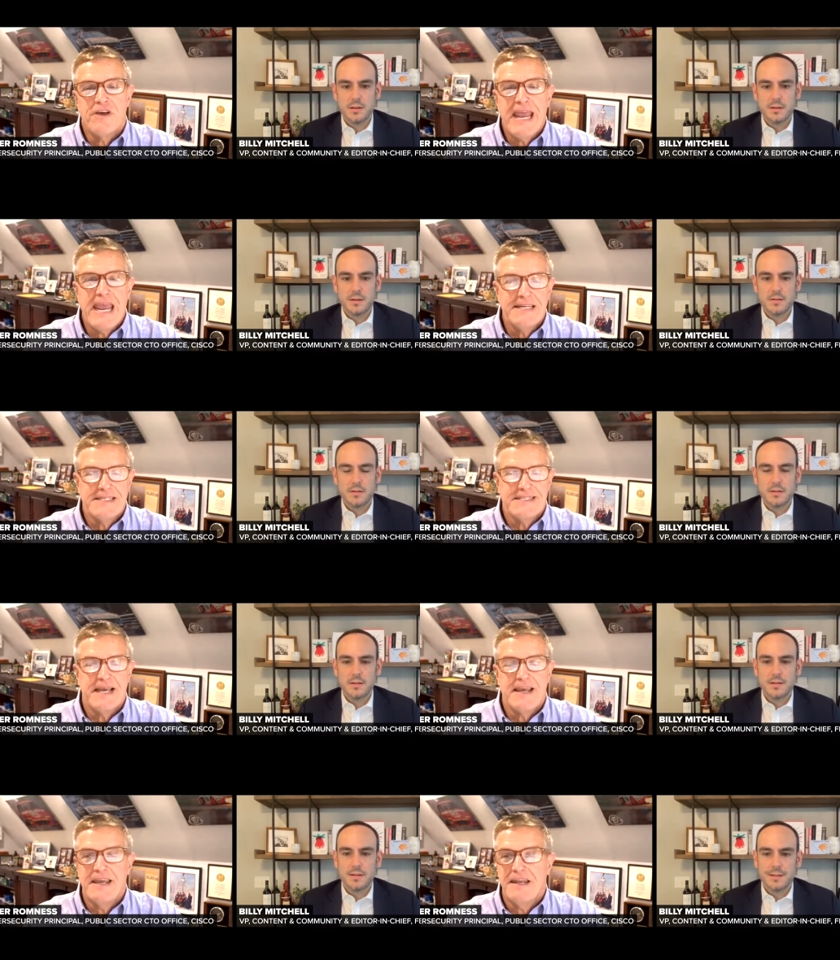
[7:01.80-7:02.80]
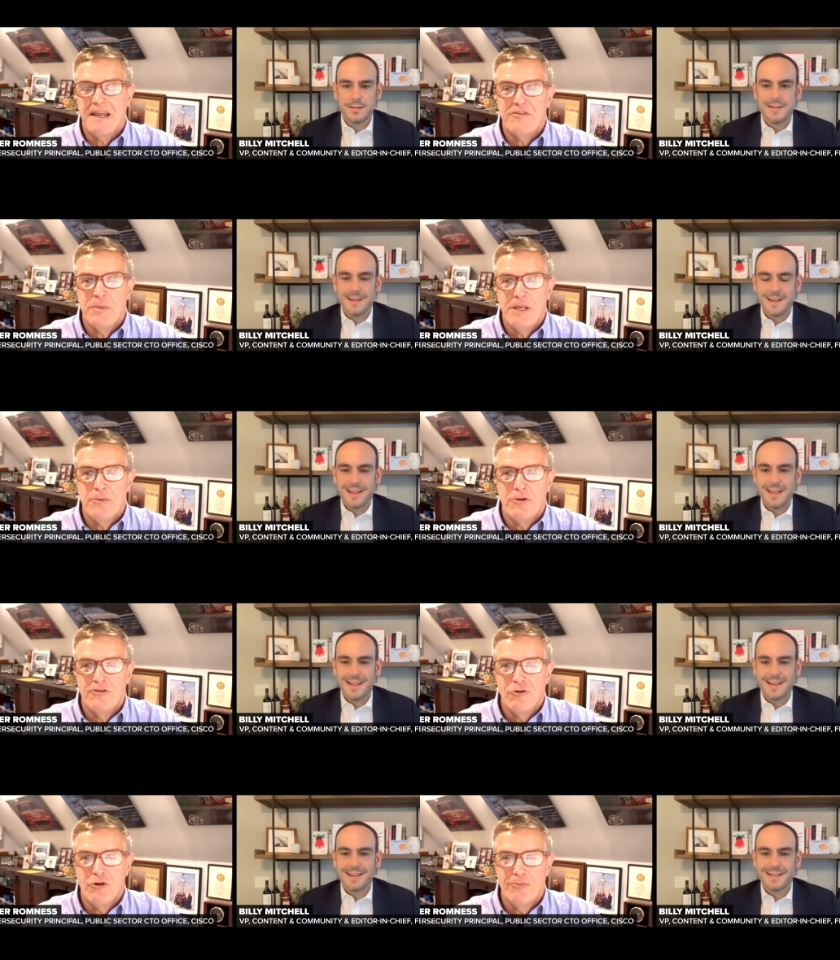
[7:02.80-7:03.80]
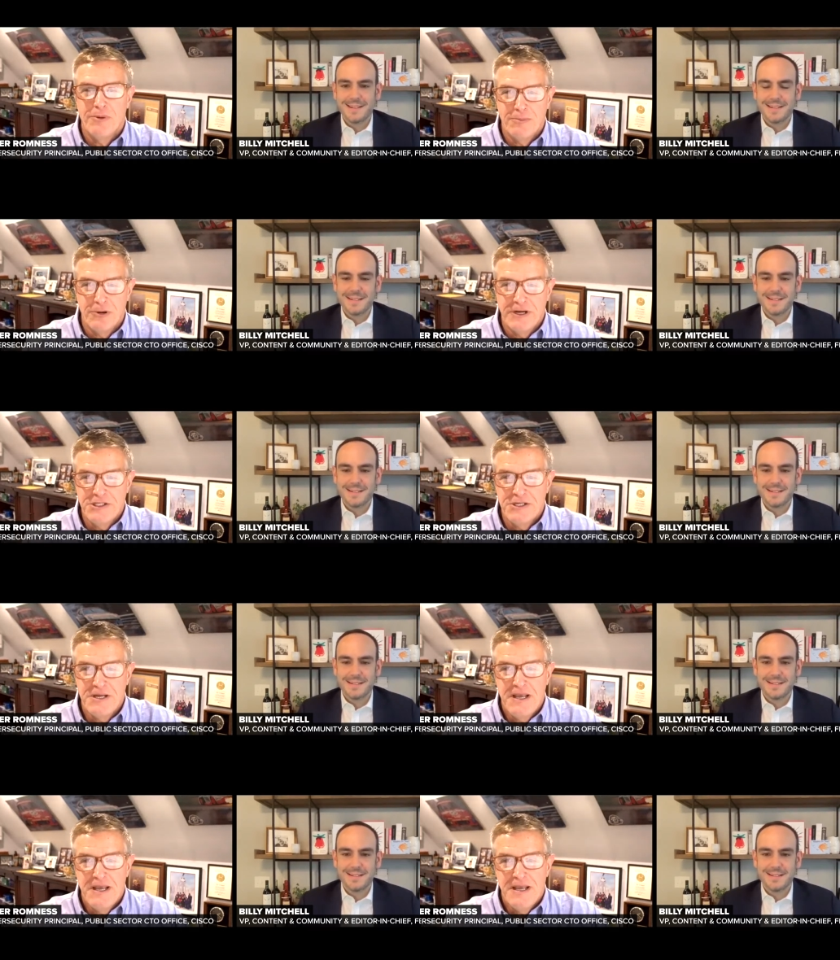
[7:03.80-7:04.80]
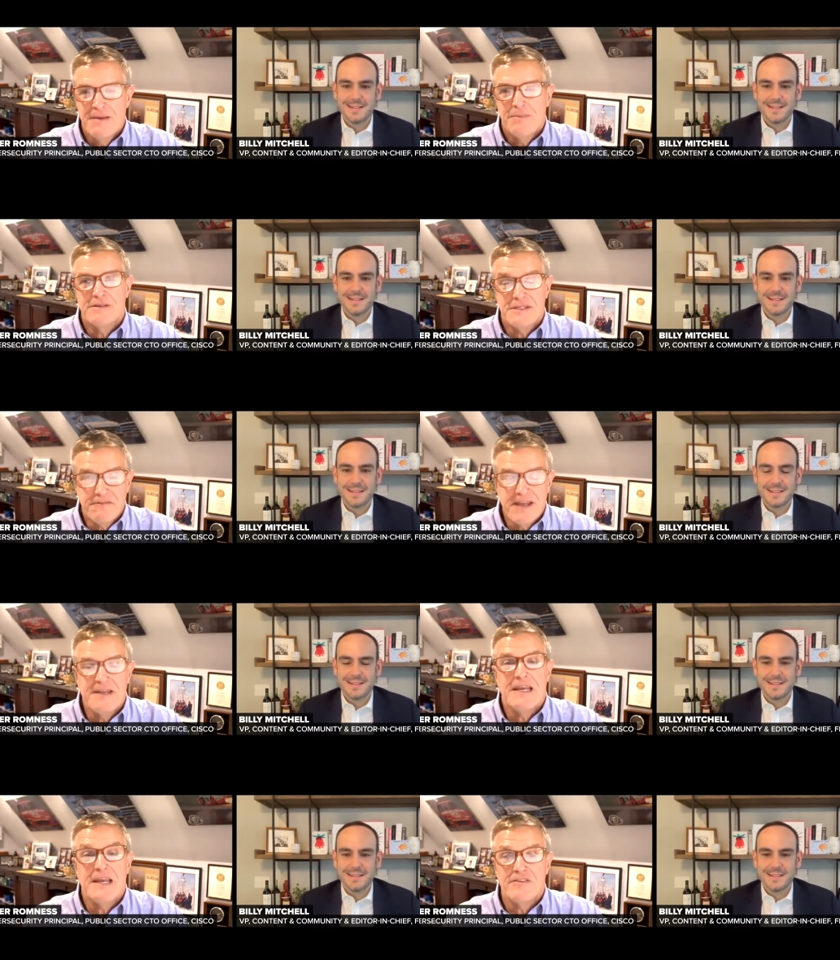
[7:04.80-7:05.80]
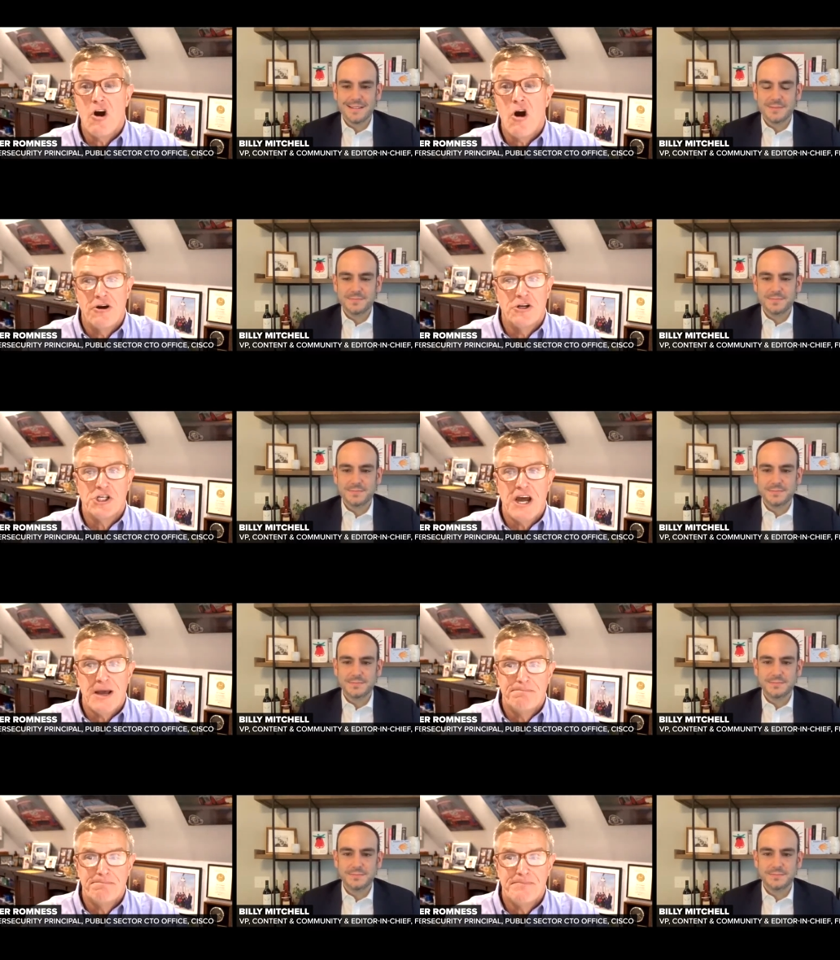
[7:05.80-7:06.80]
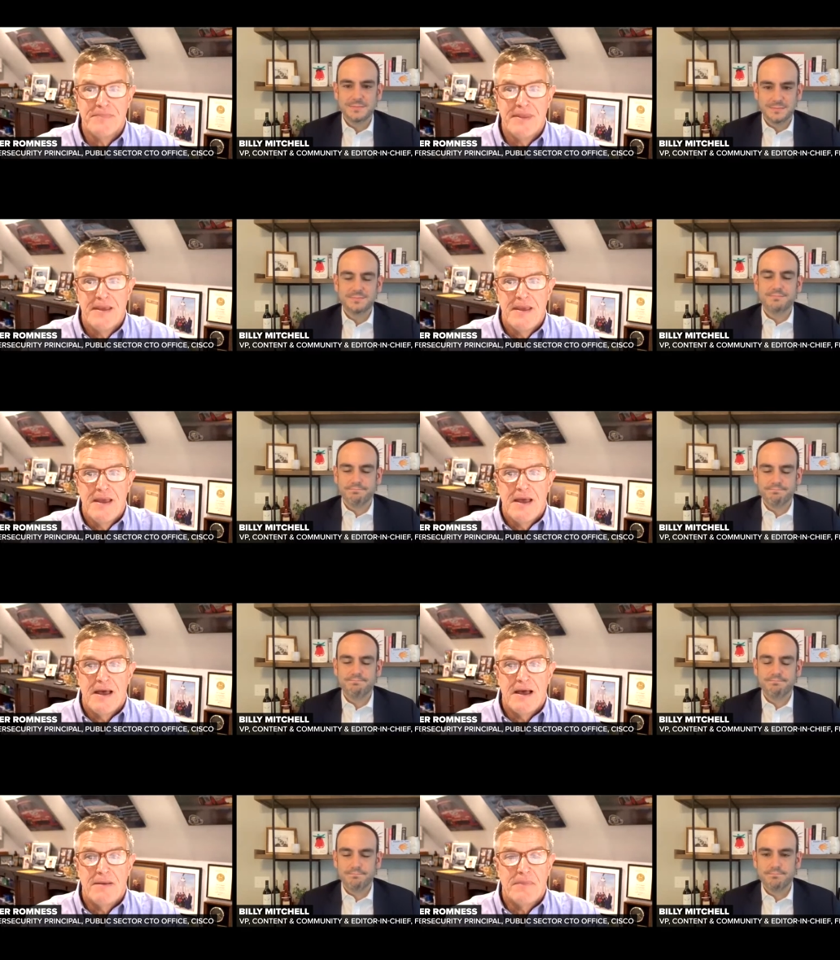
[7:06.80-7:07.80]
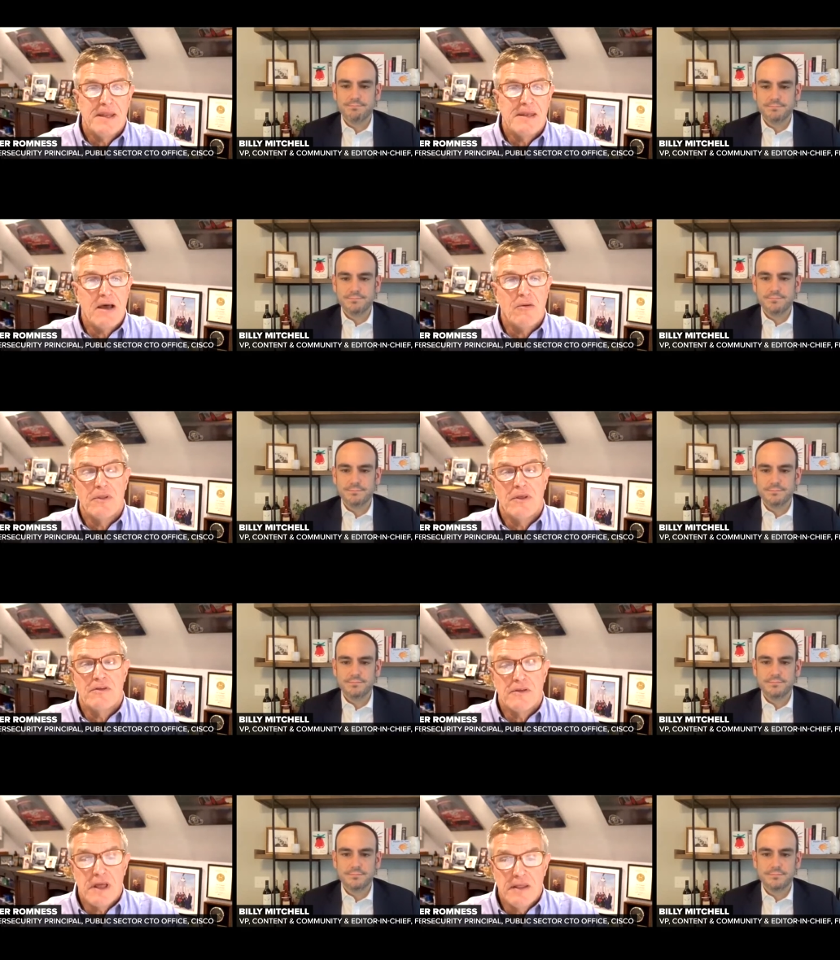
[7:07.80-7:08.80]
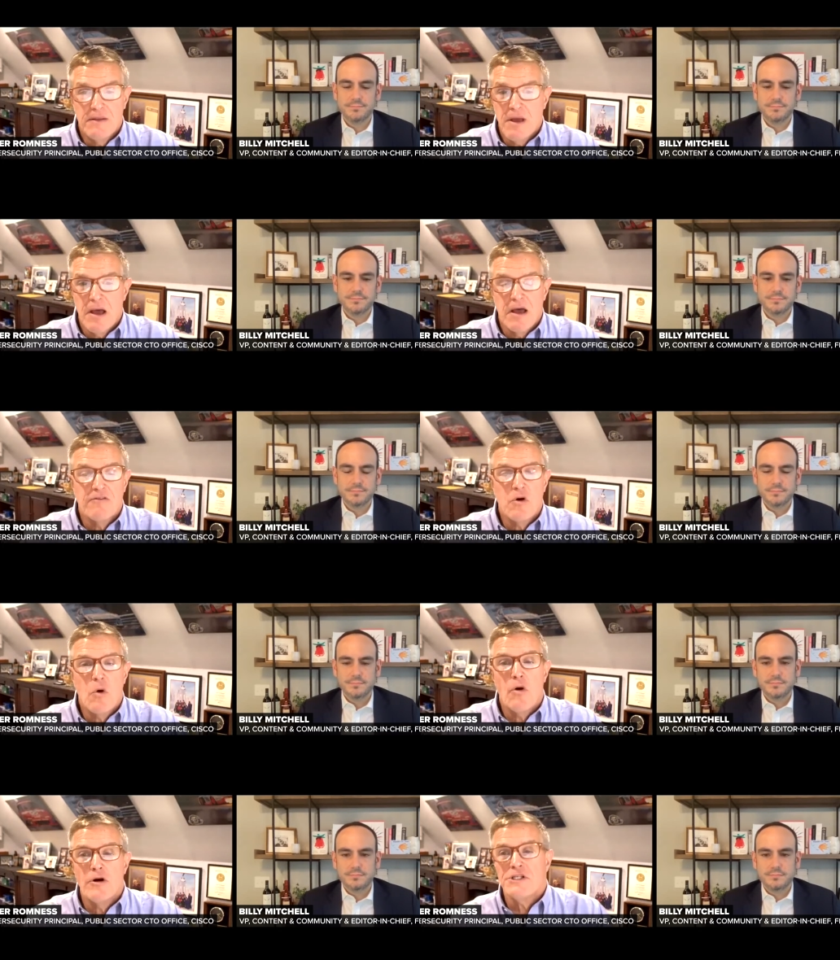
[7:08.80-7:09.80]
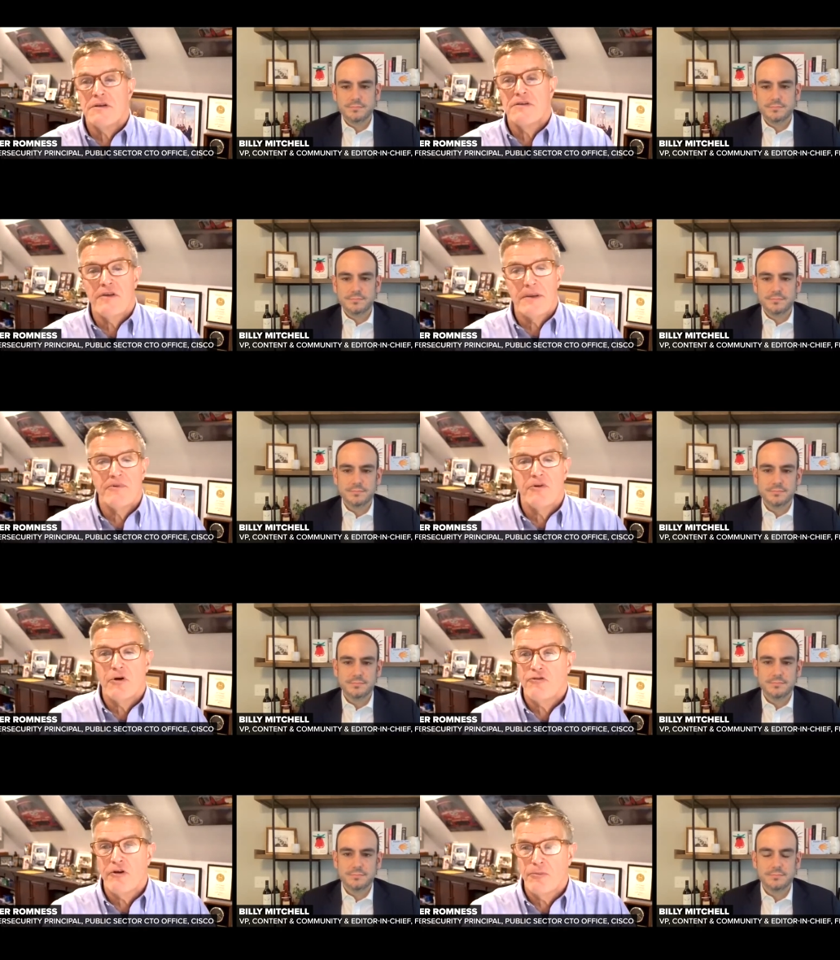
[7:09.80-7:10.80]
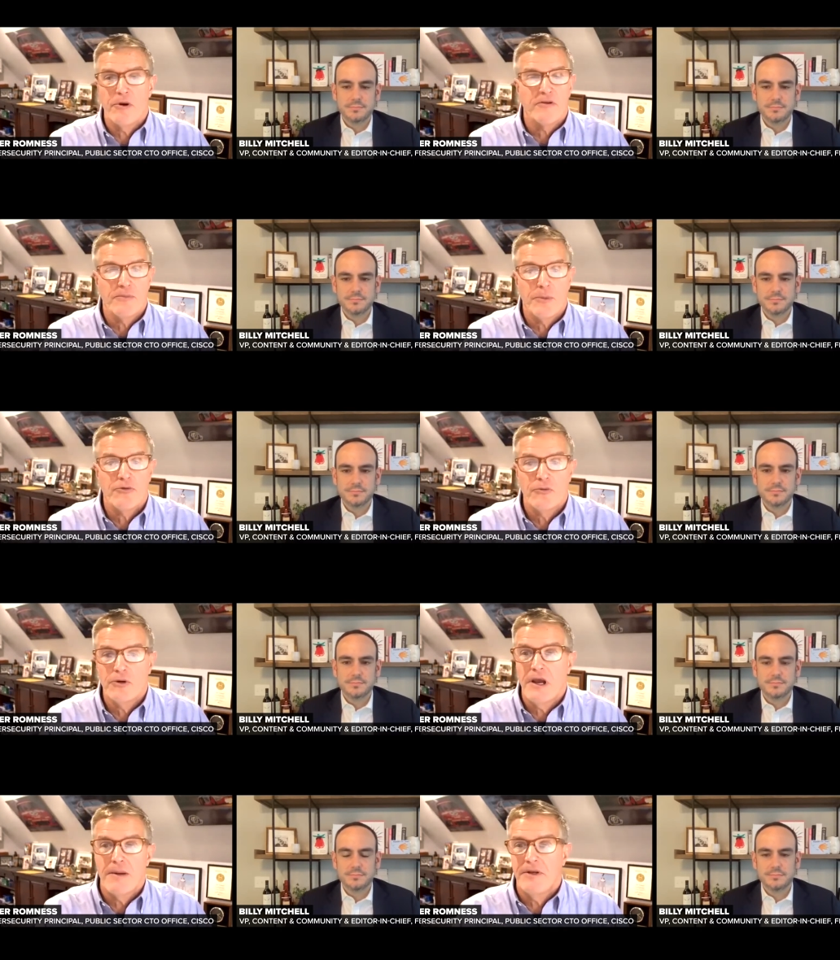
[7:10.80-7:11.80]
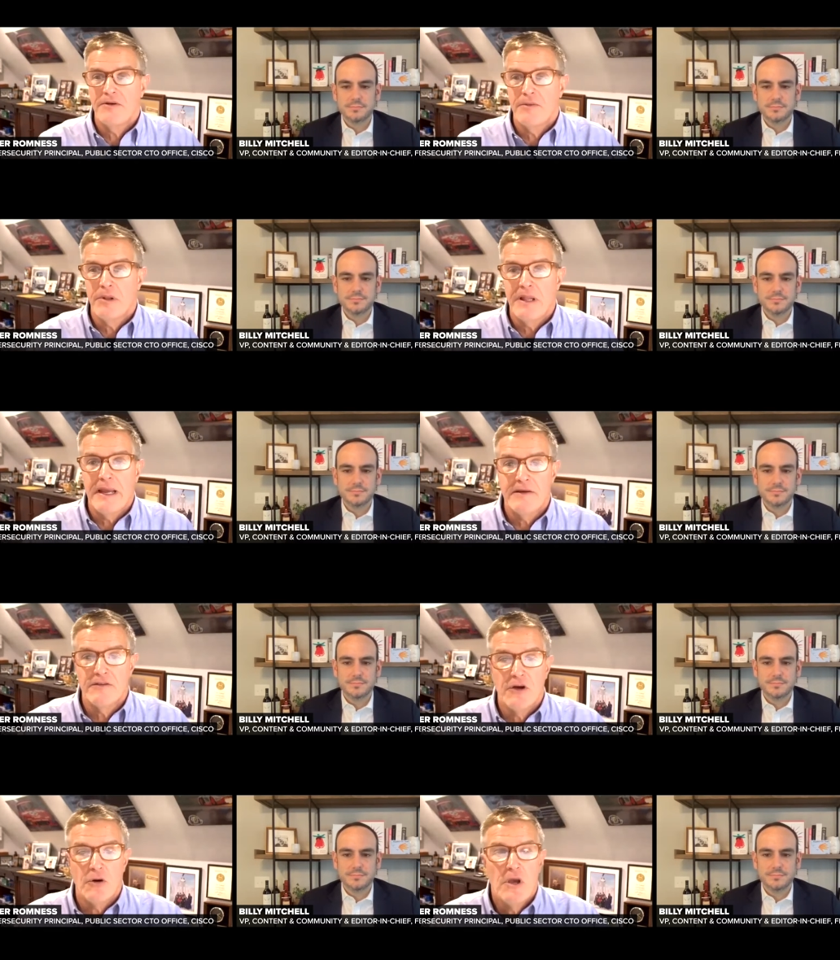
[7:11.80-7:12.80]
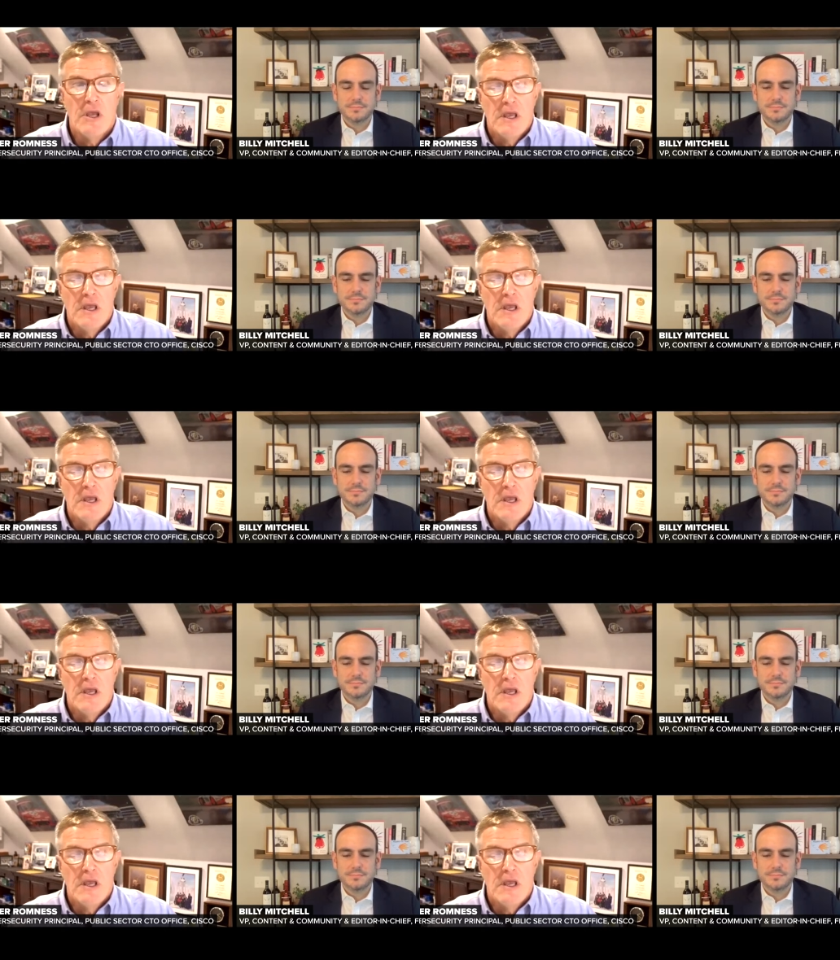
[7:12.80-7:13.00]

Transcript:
Speaker 1: I hate to second guess people who have been breached because defending is a hard job. Um, now, of course, some zero trust principles would come into play. So,